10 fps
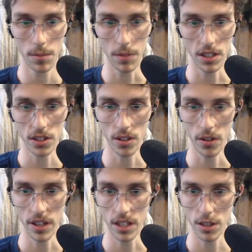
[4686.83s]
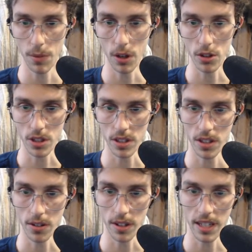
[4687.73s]
just go to the exposure and
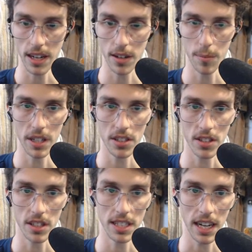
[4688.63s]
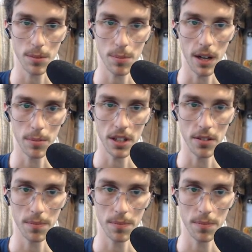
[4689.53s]
tone it down a bit so the text pops out.